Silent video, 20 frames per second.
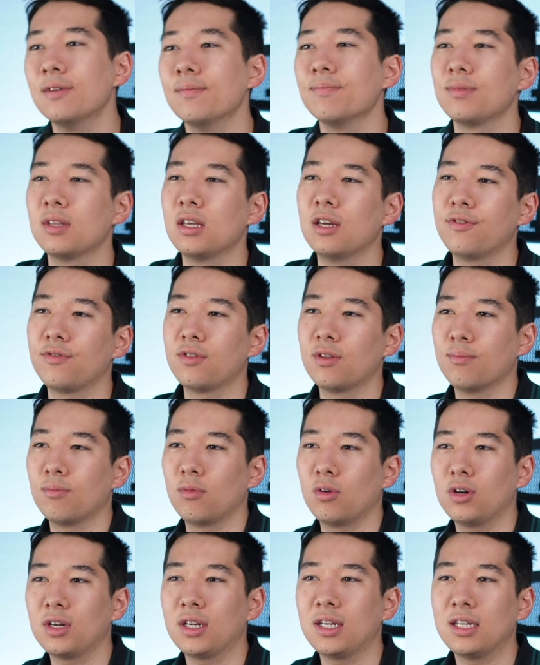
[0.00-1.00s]
if the
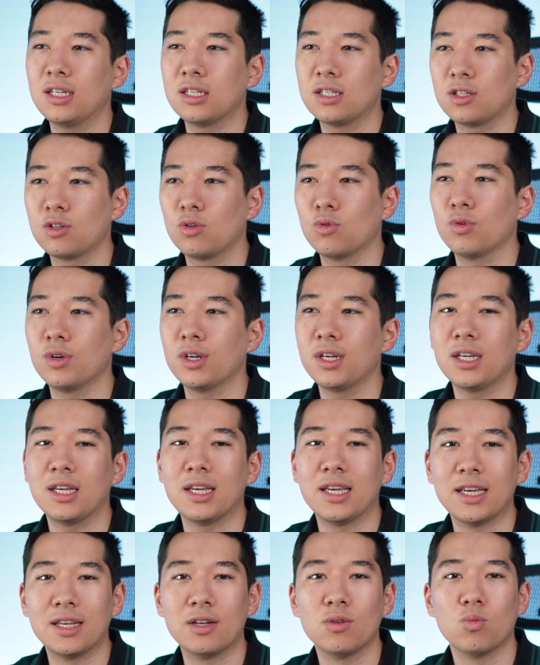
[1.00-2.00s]
market is going
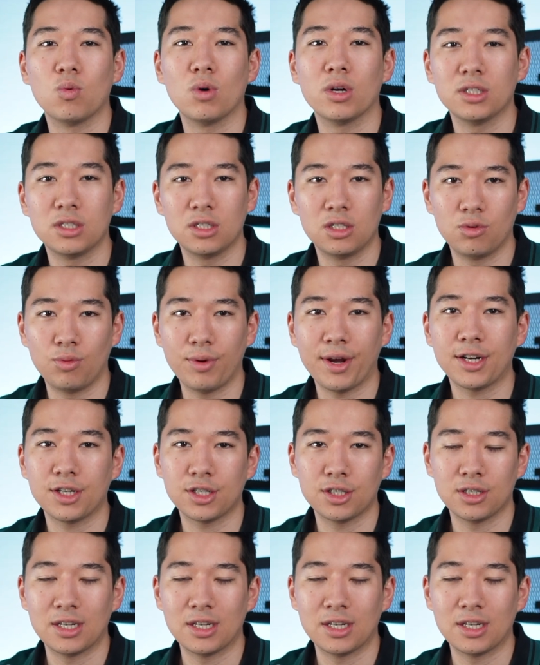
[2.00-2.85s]
in one direction,